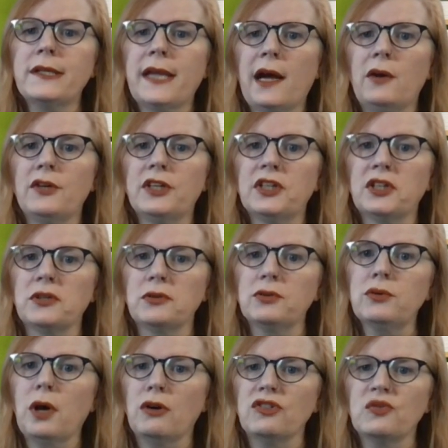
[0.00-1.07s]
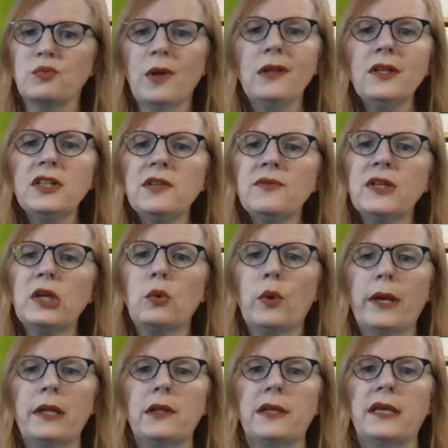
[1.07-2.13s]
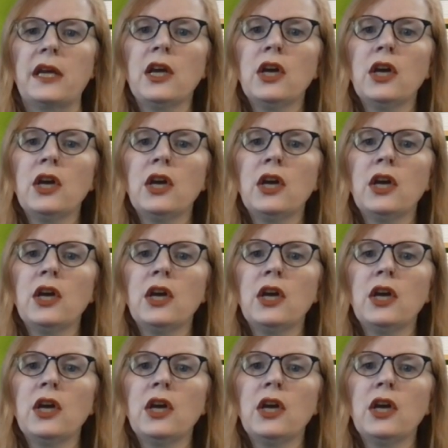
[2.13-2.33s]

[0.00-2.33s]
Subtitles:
down into glucose relatively quickly,